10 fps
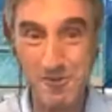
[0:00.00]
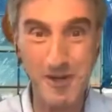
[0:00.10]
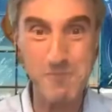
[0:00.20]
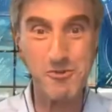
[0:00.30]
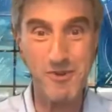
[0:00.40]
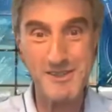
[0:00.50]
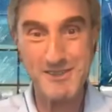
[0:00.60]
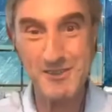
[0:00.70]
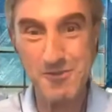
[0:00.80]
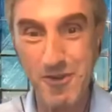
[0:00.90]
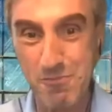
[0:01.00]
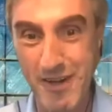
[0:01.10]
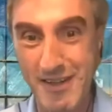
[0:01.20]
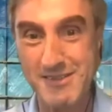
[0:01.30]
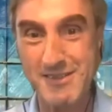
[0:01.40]
questions with my
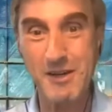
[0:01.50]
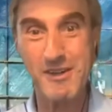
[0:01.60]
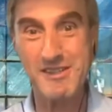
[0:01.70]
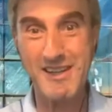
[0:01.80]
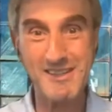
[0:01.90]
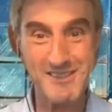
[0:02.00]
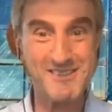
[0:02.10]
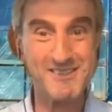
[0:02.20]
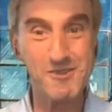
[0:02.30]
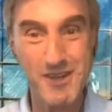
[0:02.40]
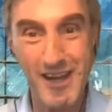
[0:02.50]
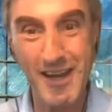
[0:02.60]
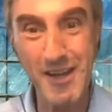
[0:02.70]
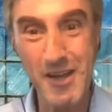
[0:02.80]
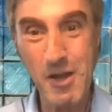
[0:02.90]
distinguished guests today,
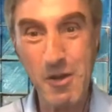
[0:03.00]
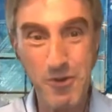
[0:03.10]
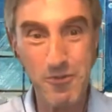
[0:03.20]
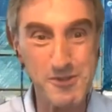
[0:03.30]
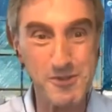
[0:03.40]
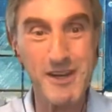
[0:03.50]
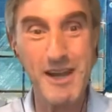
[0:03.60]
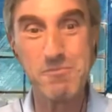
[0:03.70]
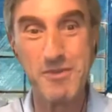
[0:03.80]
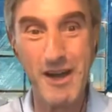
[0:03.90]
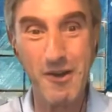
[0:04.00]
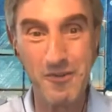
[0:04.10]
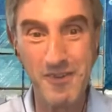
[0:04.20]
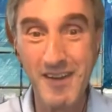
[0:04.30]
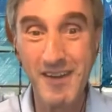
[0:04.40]
Professor Kate Brown.
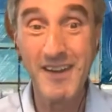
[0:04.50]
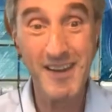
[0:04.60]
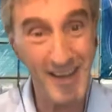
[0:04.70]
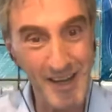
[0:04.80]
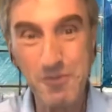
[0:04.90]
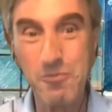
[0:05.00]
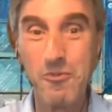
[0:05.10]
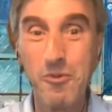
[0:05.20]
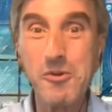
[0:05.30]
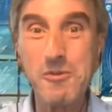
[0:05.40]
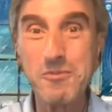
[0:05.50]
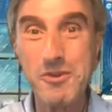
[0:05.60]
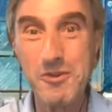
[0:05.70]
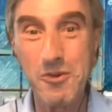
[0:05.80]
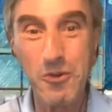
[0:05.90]
Kate, welcome to
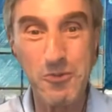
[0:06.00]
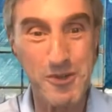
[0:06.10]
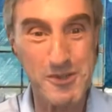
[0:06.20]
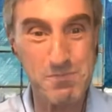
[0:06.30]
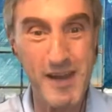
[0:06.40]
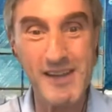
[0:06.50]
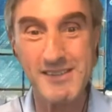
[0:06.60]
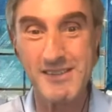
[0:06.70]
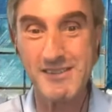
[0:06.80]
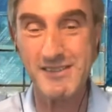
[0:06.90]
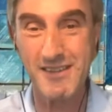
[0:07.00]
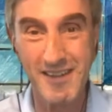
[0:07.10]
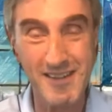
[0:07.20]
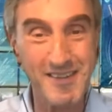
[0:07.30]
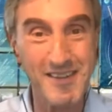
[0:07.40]
Cold War Spaces. And
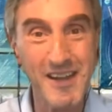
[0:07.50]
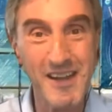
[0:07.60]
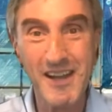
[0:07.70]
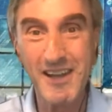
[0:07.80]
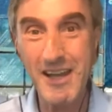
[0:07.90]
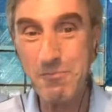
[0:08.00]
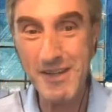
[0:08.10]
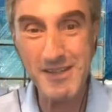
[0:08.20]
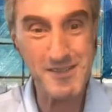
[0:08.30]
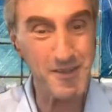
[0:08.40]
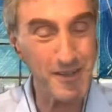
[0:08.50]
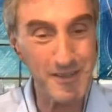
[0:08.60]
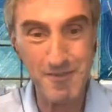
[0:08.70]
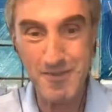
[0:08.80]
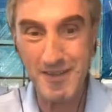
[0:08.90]
let me start, if
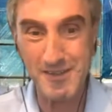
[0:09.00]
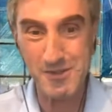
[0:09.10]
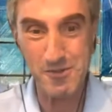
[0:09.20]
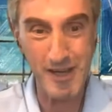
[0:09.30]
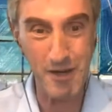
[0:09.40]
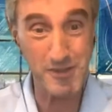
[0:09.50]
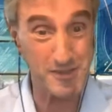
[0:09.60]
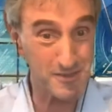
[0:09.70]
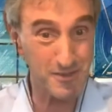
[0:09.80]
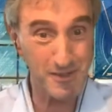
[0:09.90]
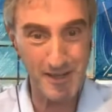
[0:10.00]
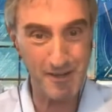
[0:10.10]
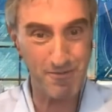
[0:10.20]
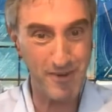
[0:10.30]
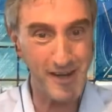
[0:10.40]
that is okay, with a startling
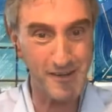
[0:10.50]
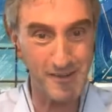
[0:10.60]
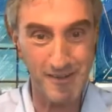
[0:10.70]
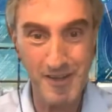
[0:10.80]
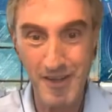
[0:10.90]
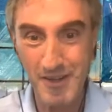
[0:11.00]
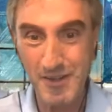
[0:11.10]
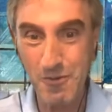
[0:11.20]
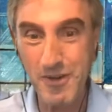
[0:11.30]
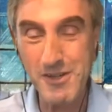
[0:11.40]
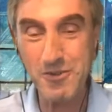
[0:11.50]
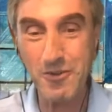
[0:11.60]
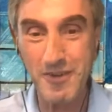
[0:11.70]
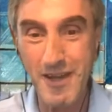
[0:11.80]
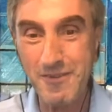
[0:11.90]
figure. The official
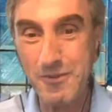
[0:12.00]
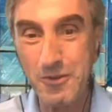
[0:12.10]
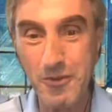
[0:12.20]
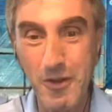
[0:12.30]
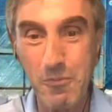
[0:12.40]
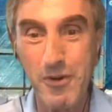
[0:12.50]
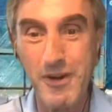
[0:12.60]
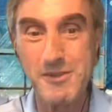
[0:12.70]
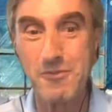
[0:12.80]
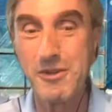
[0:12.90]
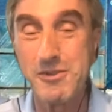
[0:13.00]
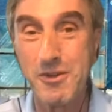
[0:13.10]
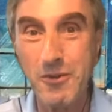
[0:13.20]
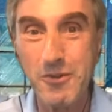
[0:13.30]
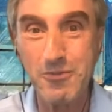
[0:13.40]
death toll number as a
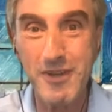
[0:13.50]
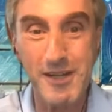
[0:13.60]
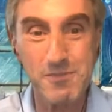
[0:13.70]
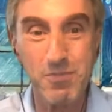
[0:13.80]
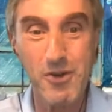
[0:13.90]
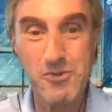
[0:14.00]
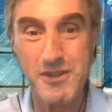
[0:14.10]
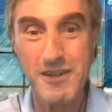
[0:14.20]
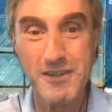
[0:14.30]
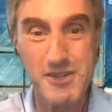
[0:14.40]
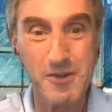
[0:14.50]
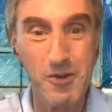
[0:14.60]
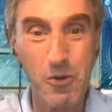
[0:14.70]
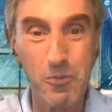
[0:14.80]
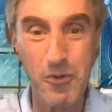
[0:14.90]
result of the explosion in
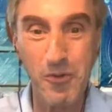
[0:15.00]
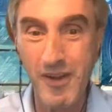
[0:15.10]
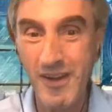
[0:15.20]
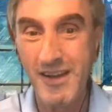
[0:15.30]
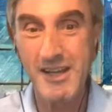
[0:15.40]
Chernobyl is